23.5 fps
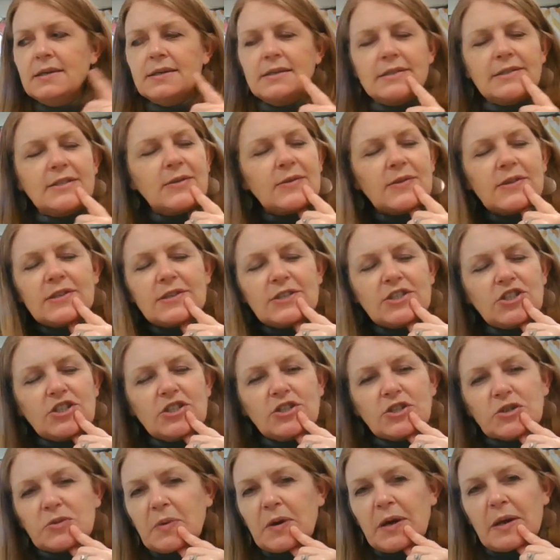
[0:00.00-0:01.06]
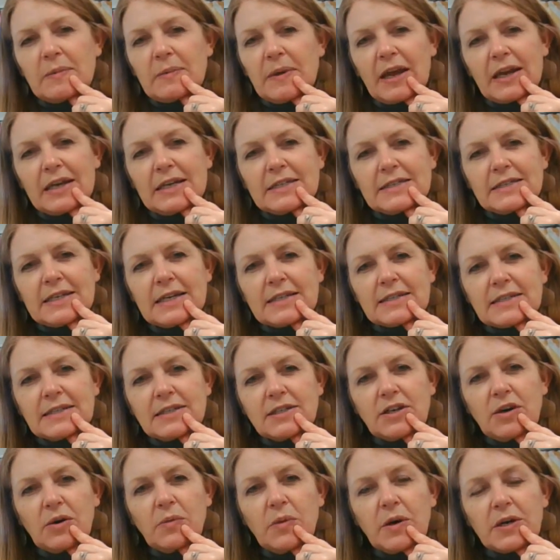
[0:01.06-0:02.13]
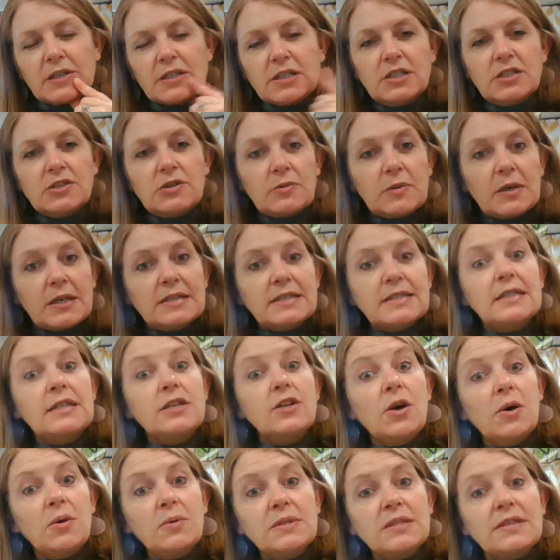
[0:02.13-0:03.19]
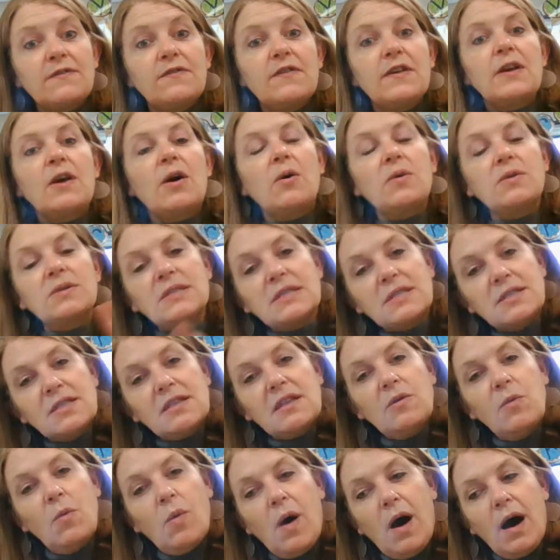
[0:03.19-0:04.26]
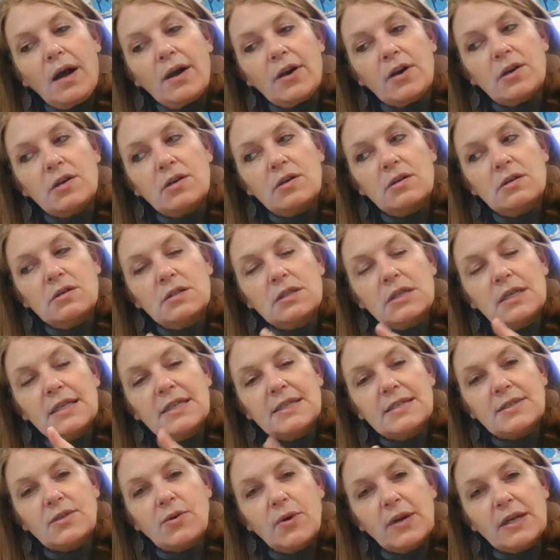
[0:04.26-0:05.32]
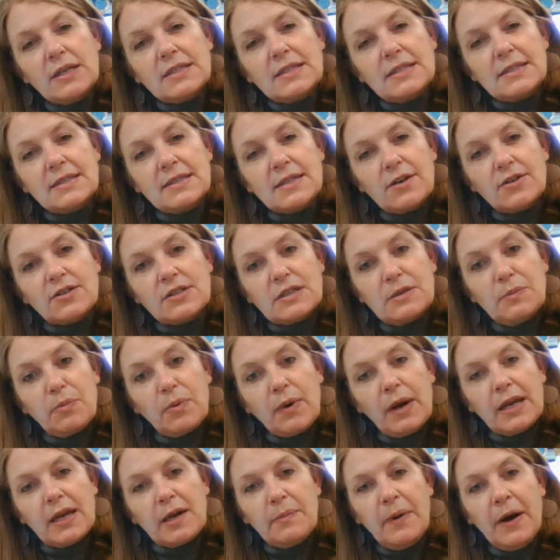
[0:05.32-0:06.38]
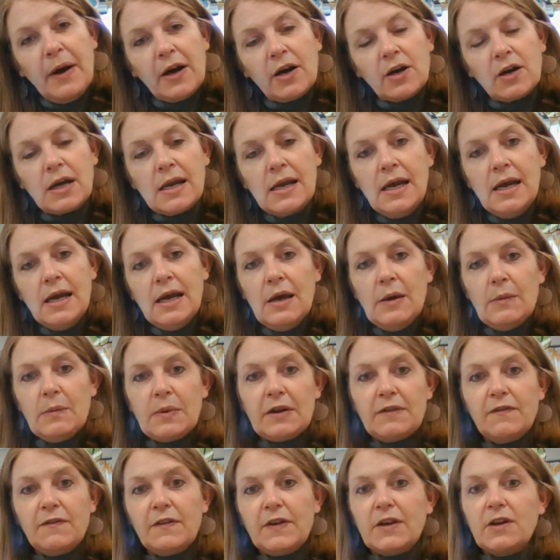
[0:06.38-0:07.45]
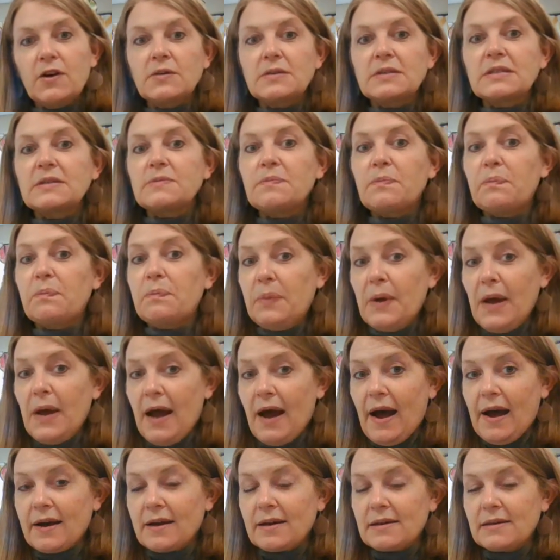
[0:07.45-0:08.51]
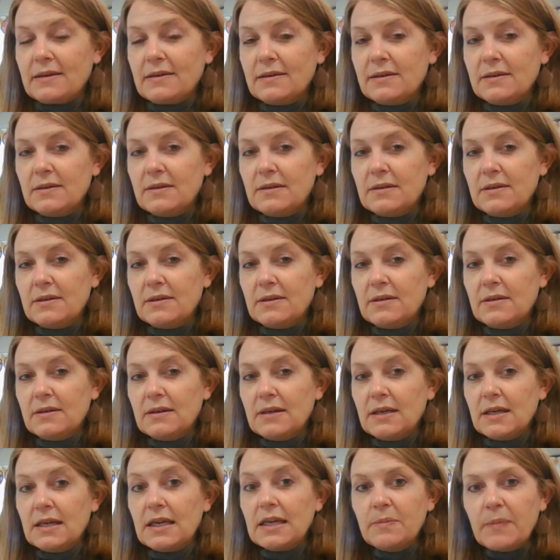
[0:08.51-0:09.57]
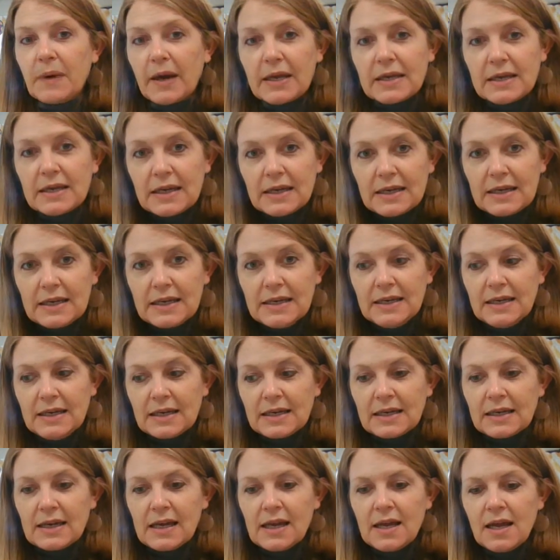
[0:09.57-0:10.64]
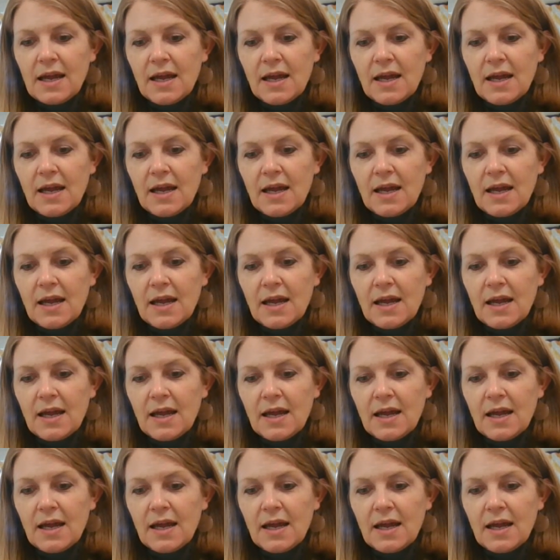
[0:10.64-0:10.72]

So the gingerbread man, he doesn't know what to do because he knows if he goes into the water, he's going to start to break apart. But if he goes back, he might get eaten.